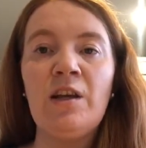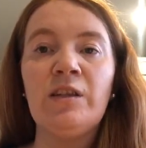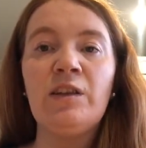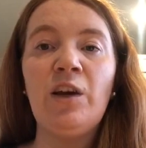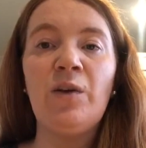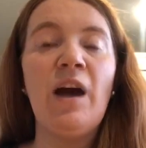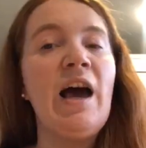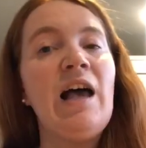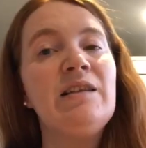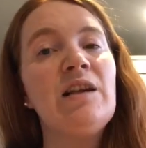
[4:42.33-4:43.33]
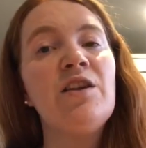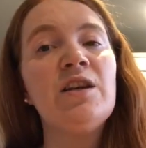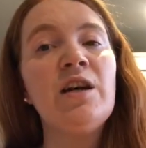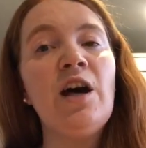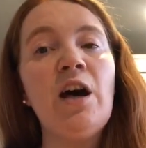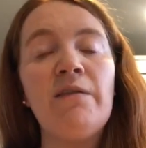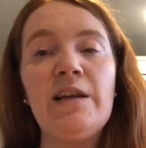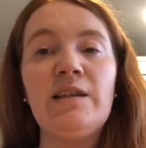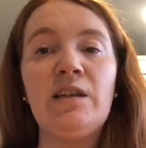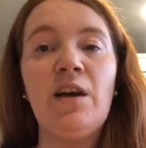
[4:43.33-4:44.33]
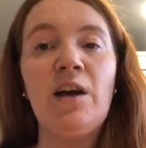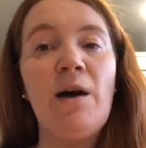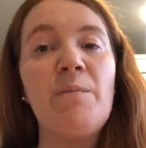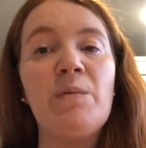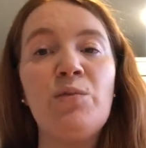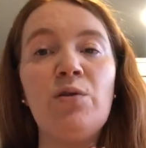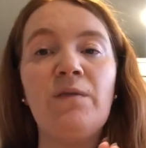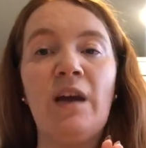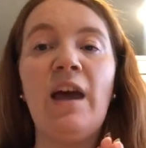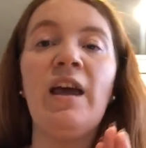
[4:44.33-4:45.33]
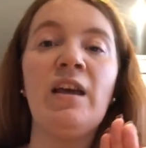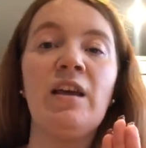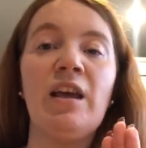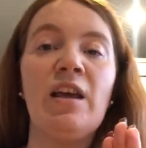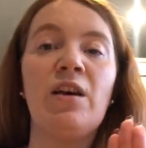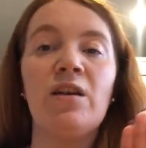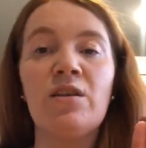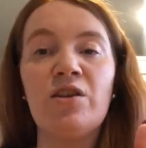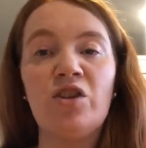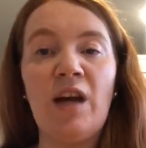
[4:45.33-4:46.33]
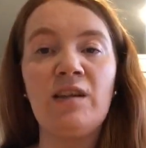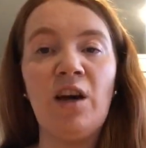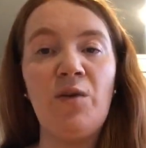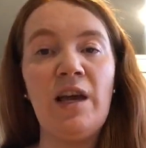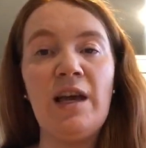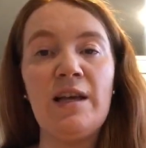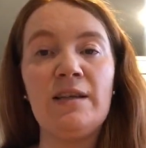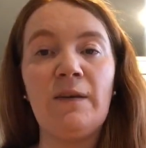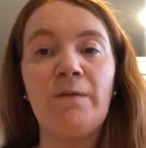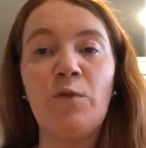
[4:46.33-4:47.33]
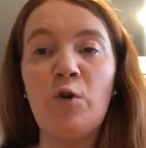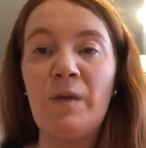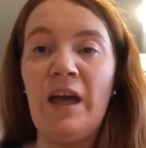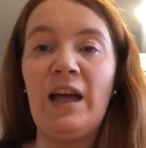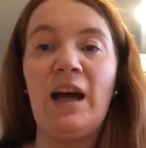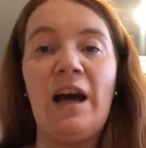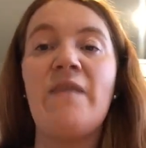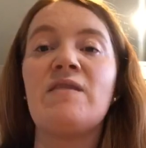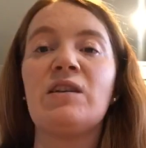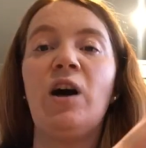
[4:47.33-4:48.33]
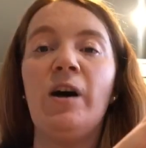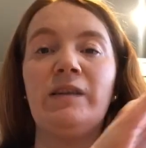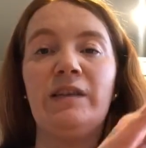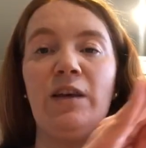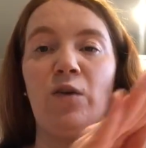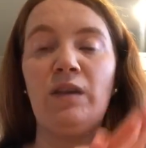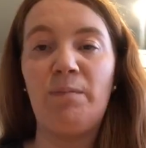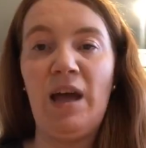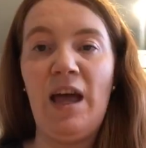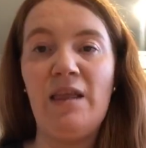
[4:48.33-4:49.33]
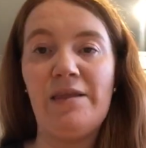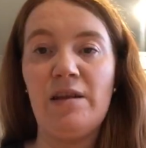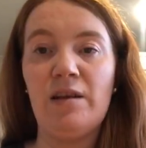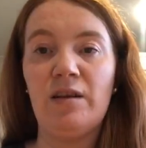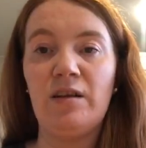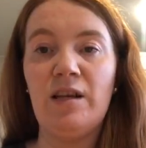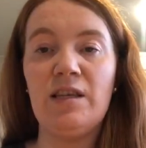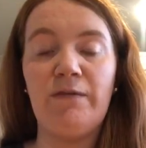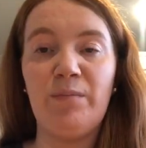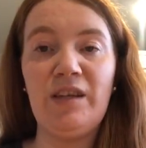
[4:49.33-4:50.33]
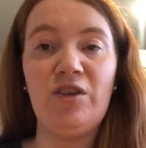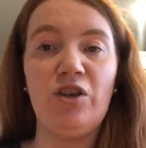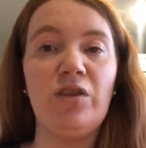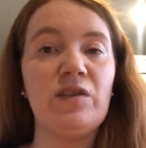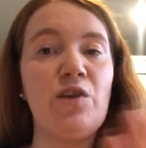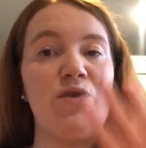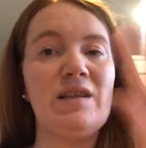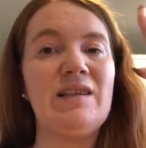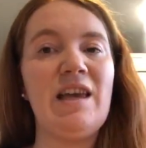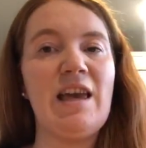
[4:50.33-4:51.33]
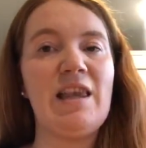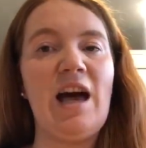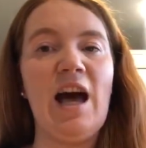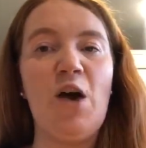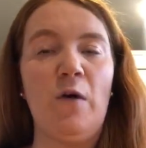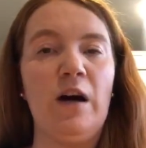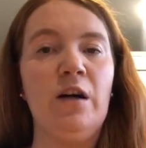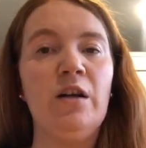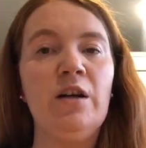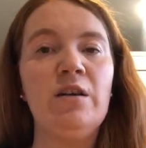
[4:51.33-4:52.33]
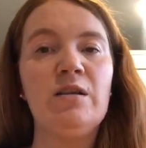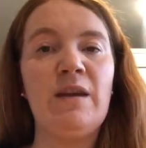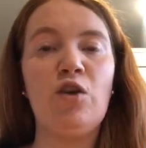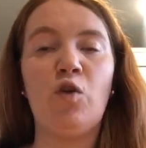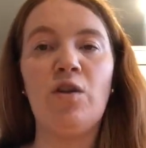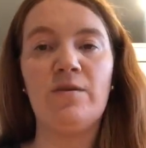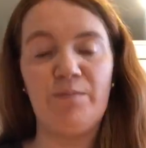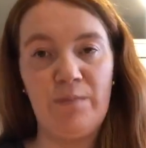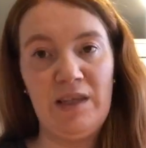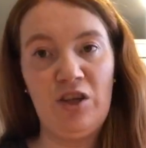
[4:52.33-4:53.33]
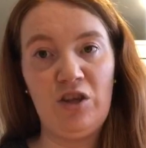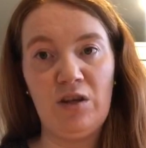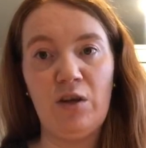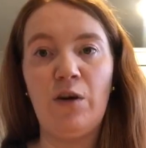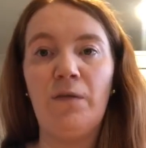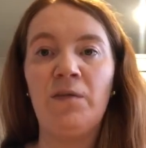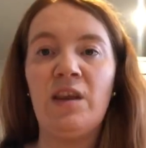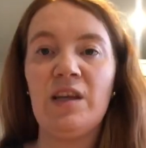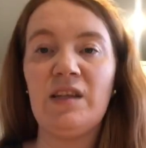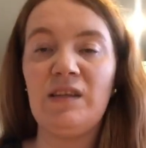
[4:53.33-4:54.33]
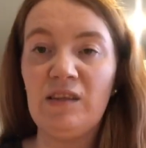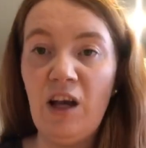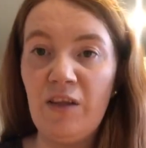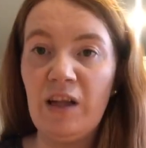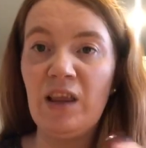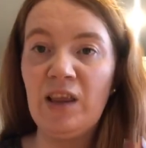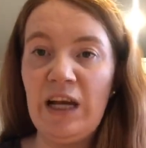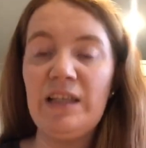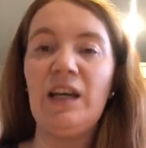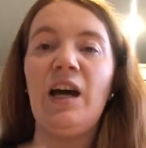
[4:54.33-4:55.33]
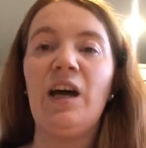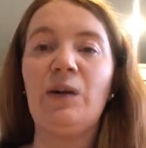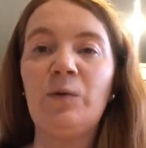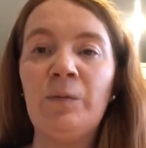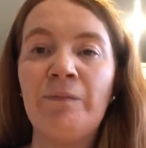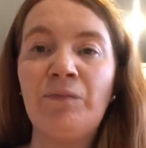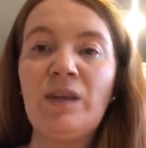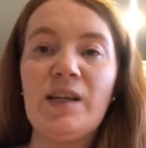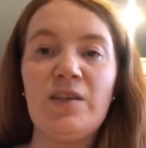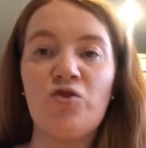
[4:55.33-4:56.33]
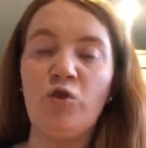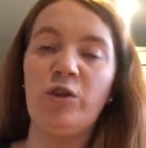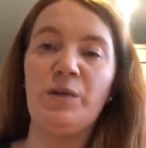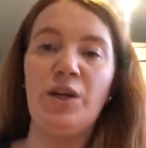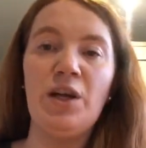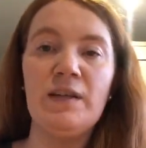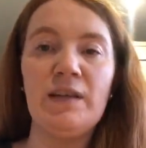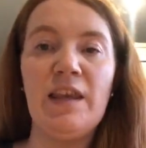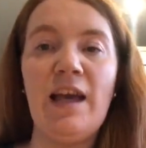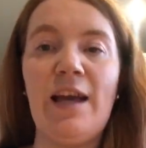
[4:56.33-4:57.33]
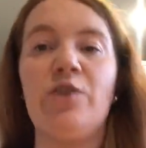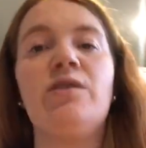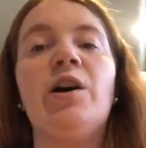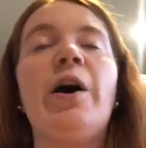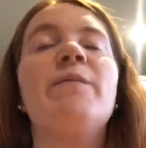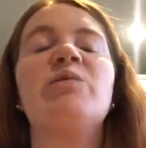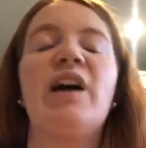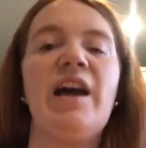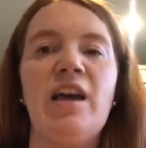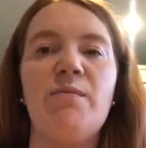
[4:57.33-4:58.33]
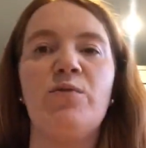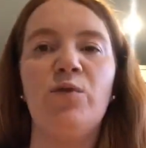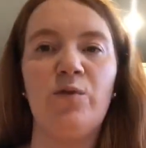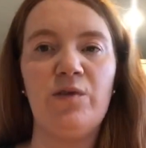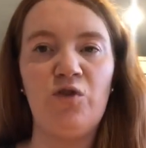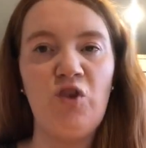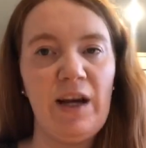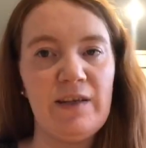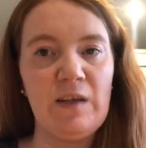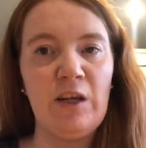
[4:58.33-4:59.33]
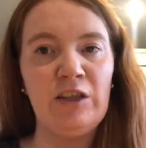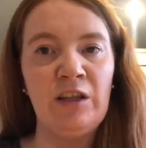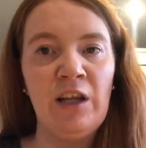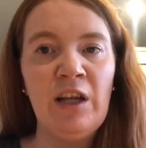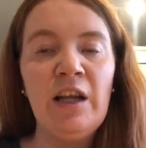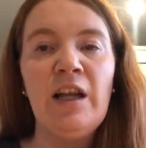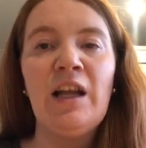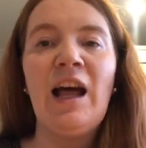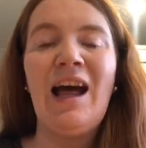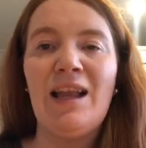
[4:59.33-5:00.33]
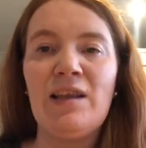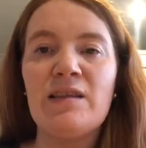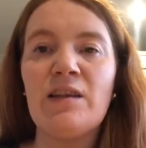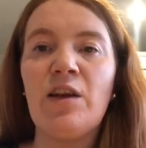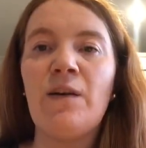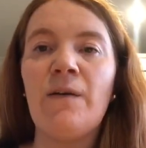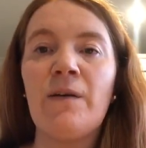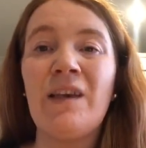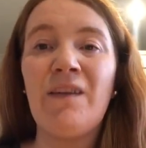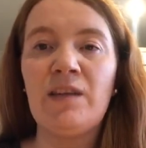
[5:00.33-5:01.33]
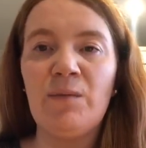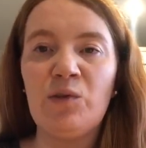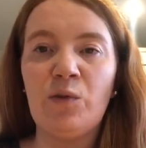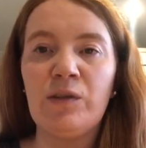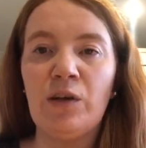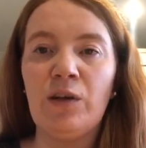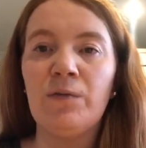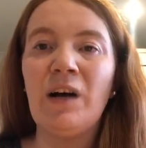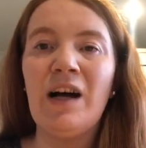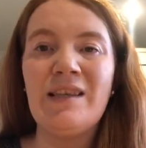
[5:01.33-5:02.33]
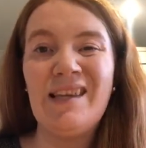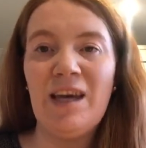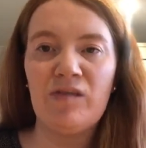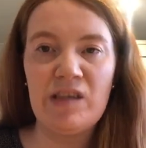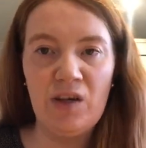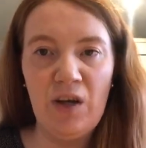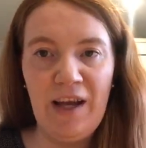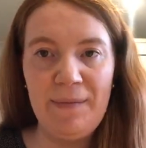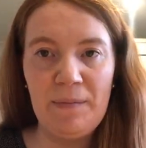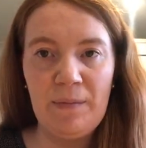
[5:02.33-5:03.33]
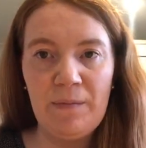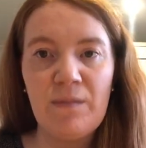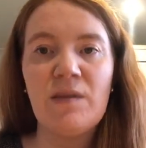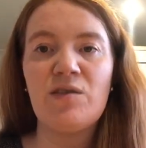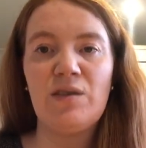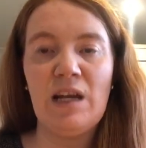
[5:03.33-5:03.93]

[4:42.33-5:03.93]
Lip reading: So as the Earth is moving, the shadow is forming and casting on the pen in different positions. So you can see the hour depending on the position of the sun. And that is how astronomers in ancient times were able to track the sun and give some sort of idea of the time to